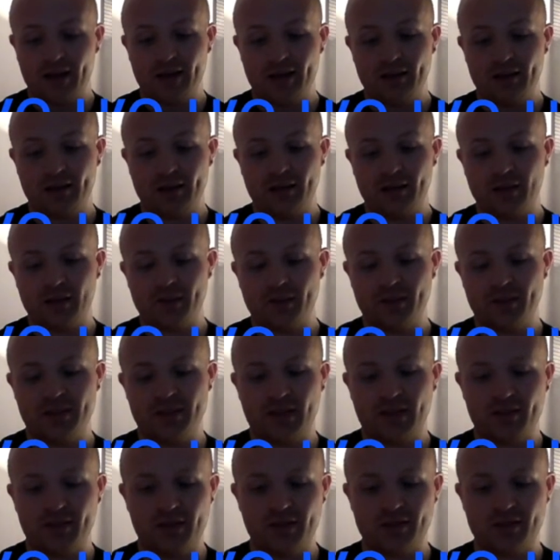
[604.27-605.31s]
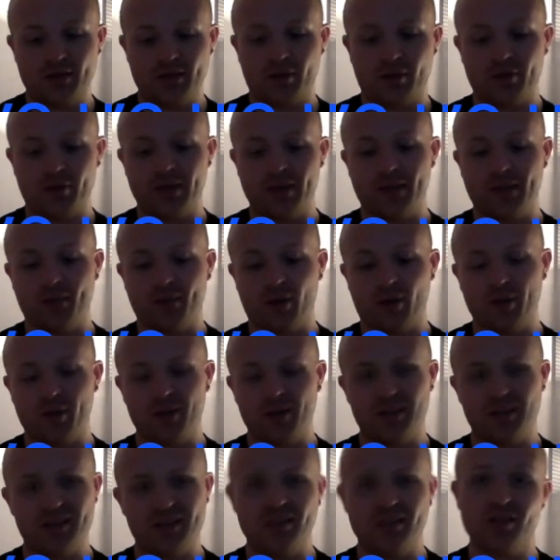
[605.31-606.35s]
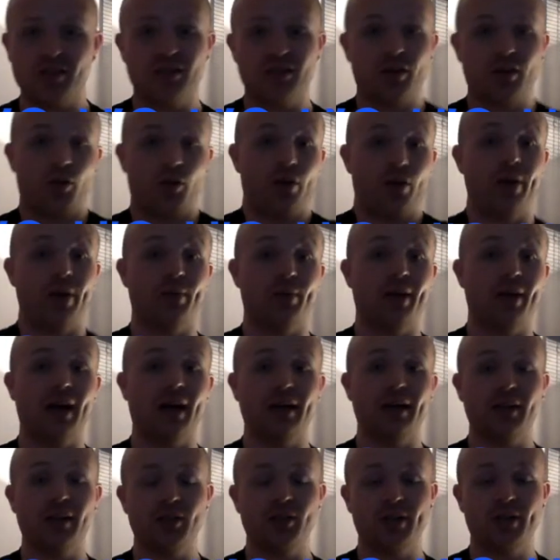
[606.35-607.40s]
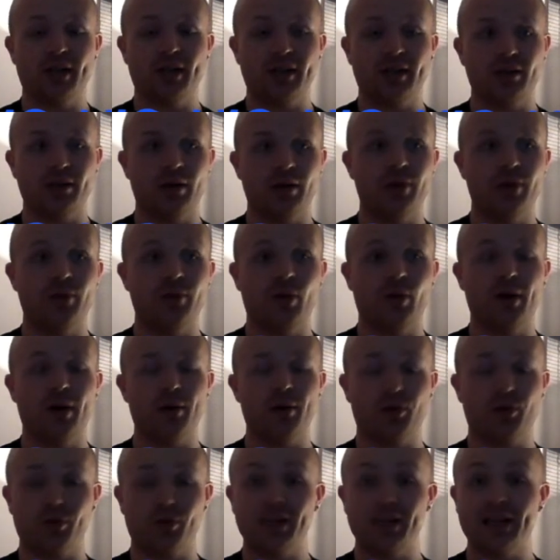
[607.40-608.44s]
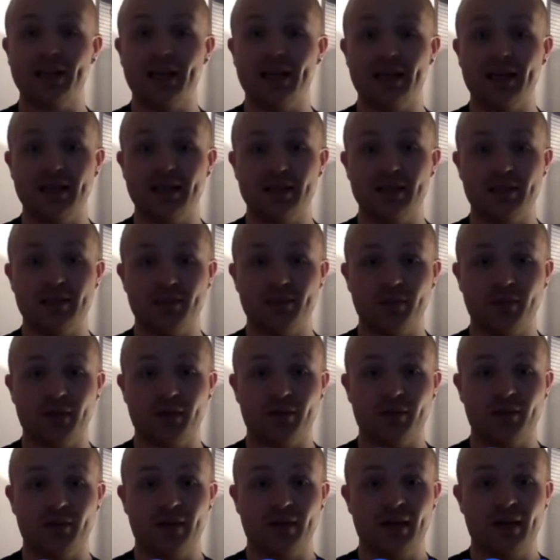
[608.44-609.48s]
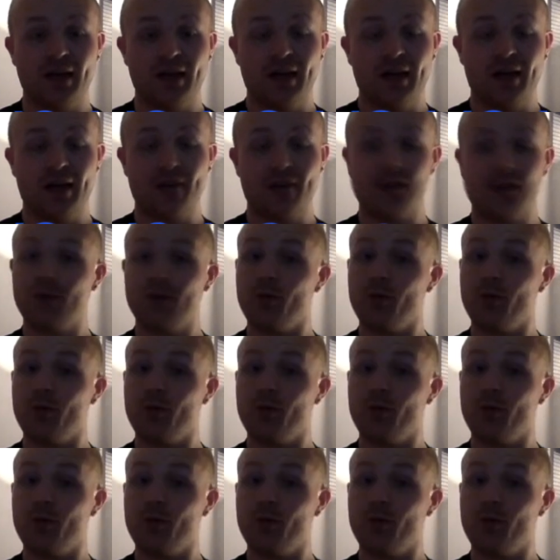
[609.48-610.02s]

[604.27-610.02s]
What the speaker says: And number 7, it's not really a point, but this is just a great reality check. You know, I thought I would really hate this, but I've kind of